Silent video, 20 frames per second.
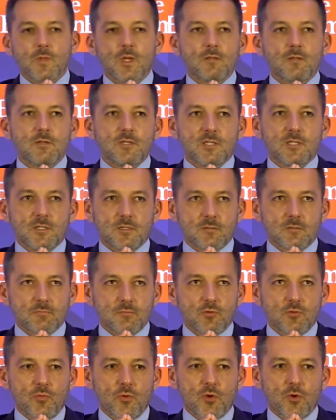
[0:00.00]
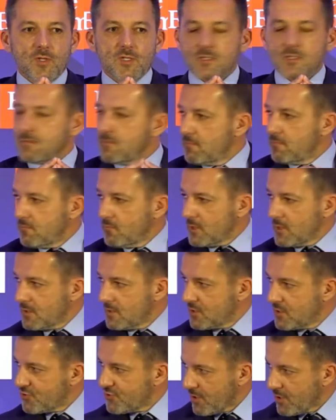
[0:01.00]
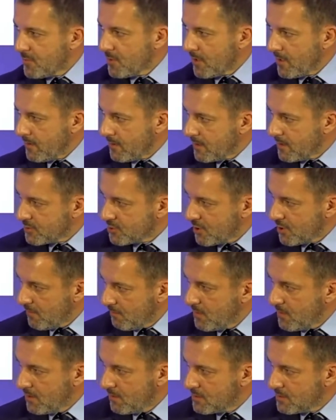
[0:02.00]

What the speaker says: And this is, to be honest, what is troubling actually me.